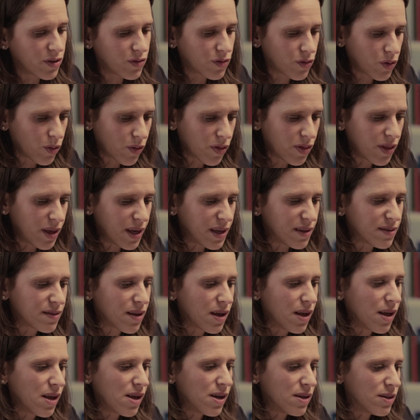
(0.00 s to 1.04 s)
We took
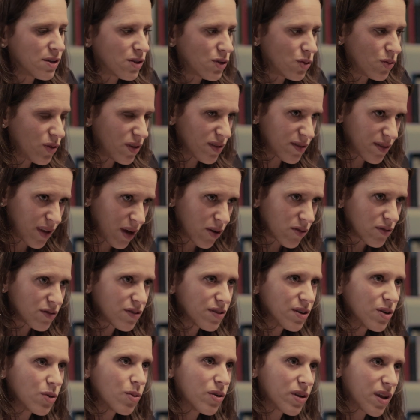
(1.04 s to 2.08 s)
this to the Second
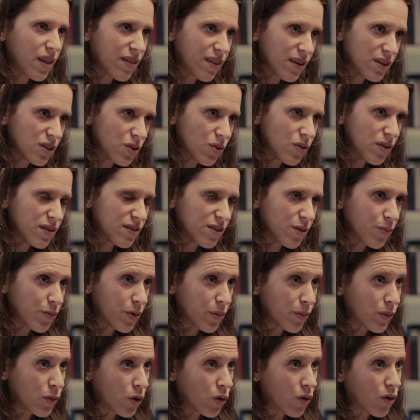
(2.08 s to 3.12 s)
Circuit and then to the
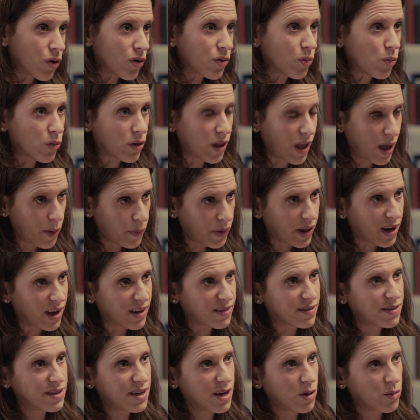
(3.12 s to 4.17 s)
Supreme Court. What happened
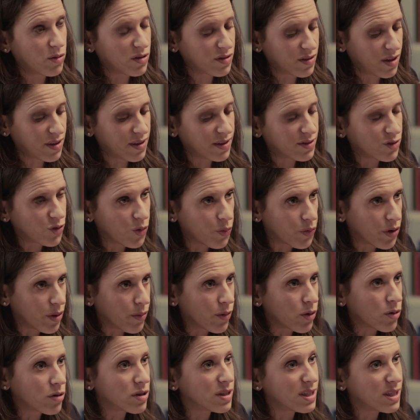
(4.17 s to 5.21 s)
last year was that the
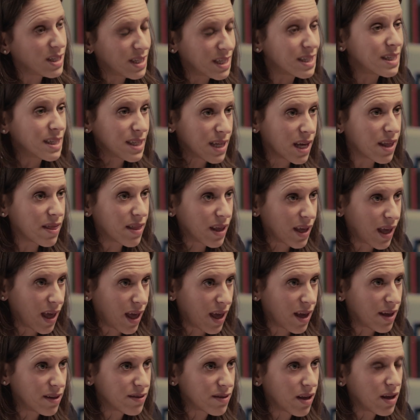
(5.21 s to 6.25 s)
Supreme Court didn't take the
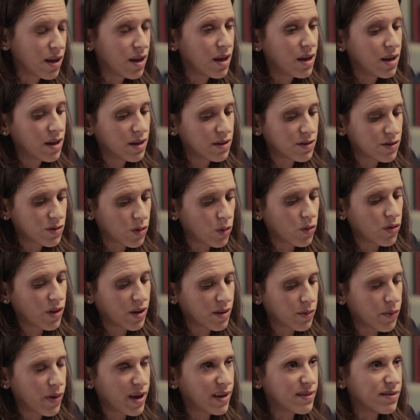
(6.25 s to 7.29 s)
case, so
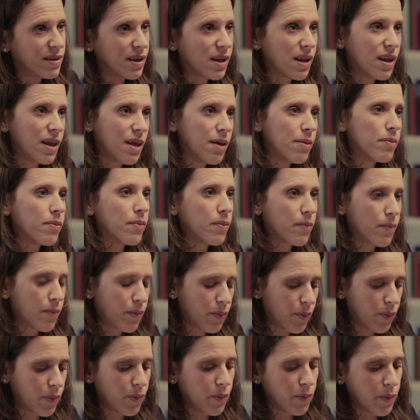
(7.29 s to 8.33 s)
that basically
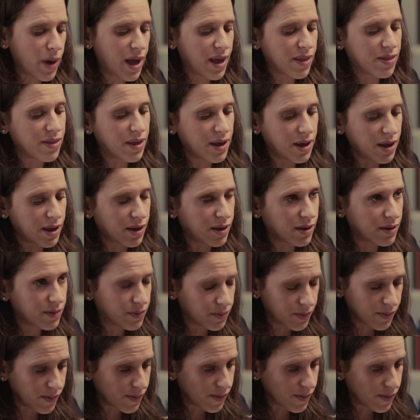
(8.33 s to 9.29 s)
made the